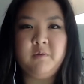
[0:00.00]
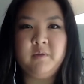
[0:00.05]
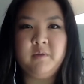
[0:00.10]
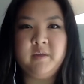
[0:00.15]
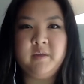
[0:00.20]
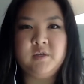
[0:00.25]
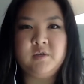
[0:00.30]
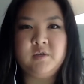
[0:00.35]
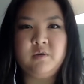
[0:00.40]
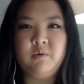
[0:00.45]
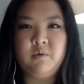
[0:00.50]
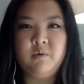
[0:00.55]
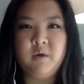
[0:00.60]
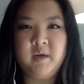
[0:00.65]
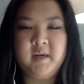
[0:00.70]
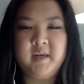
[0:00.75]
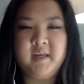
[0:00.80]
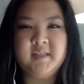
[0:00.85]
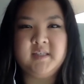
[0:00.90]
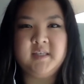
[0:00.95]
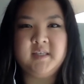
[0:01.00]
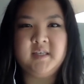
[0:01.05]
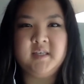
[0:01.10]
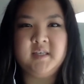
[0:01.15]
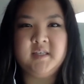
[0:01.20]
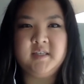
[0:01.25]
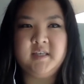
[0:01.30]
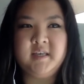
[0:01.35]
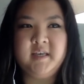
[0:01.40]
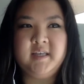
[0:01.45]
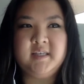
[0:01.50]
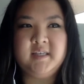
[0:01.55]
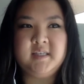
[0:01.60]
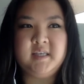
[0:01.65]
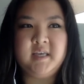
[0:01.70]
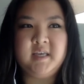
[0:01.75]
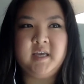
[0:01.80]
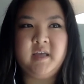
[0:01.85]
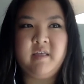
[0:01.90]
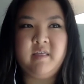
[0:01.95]
relational organizing is the
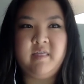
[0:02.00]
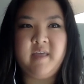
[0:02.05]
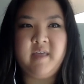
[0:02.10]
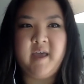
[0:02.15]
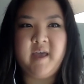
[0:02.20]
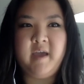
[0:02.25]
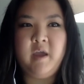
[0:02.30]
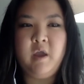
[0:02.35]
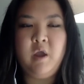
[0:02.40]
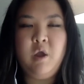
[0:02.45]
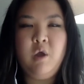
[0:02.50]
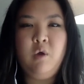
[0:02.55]
idea that